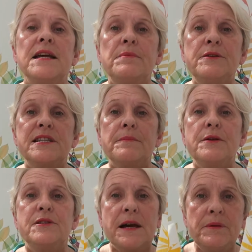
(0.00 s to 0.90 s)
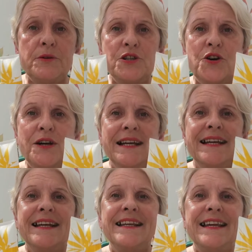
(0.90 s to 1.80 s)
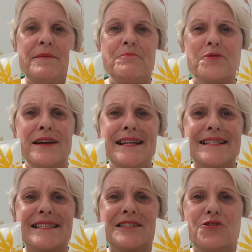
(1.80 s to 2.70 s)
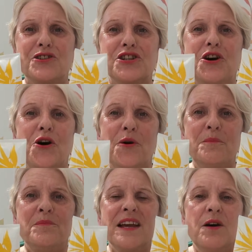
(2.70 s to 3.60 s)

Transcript: www.linpriest.com.